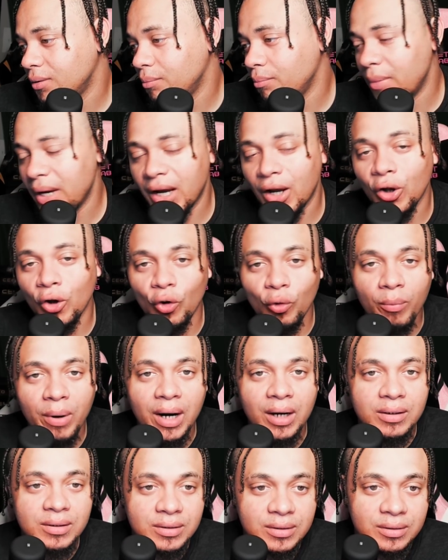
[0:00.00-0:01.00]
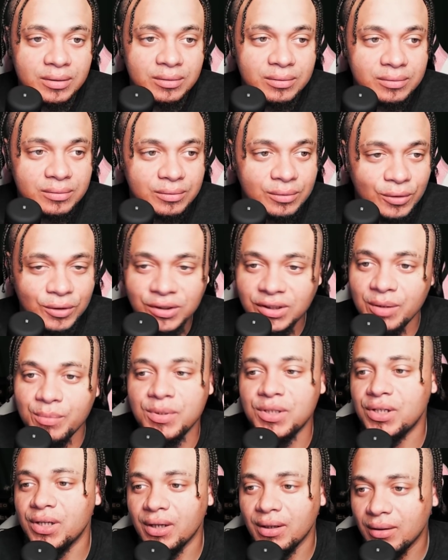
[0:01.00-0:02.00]
Megalobox or some
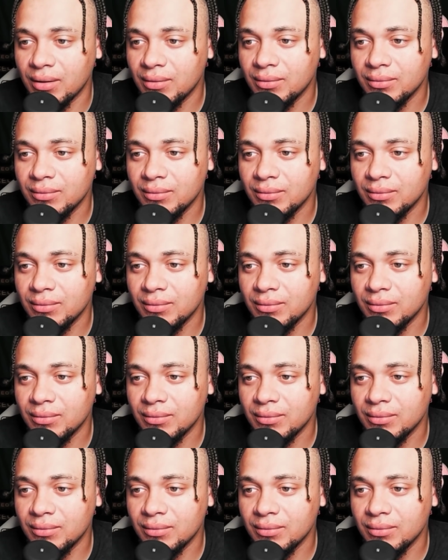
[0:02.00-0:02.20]
shit.